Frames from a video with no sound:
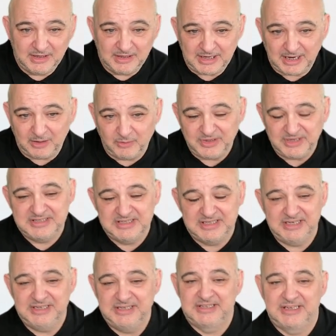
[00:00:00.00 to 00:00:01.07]
Now this
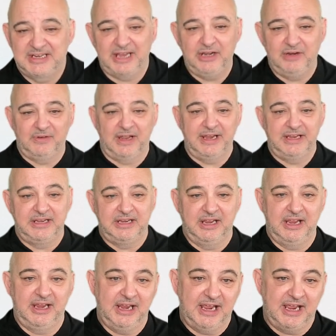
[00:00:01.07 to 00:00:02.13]
is kind of like
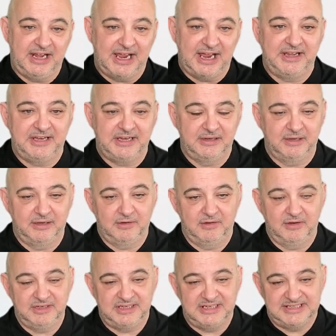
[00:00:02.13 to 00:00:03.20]
an ad
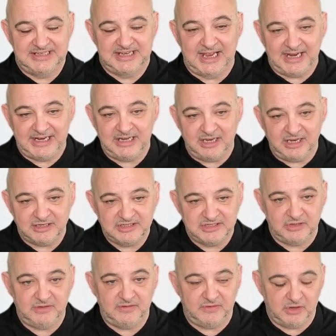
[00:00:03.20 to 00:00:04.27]
designer. So
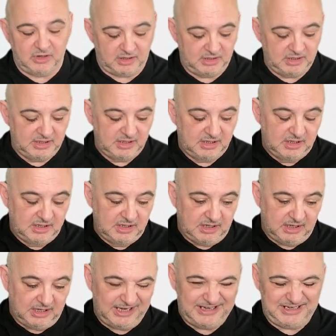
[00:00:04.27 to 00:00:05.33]
you've got
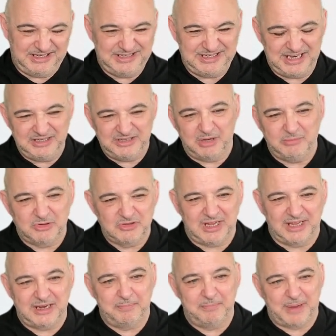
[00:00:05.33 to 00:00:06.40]
like, it's almost
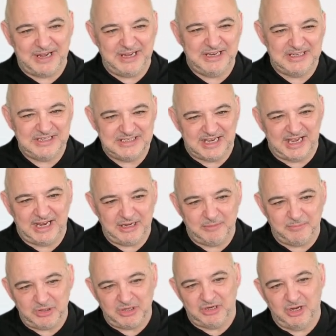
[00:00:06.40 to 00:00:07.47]
like a banner designer,
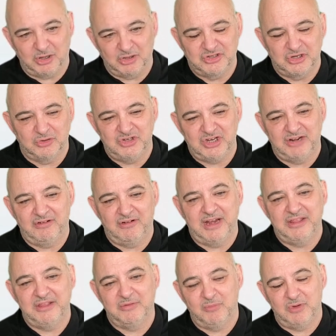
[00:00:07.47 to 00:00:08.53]
but you can also
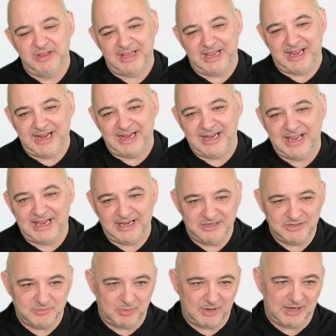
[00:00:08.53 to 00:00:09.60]
generate them with AI
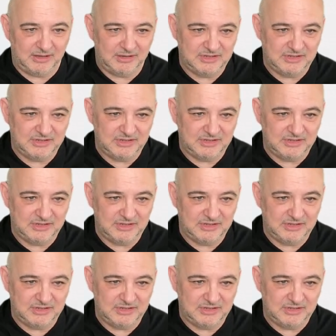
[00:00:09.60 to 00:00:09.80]
as well.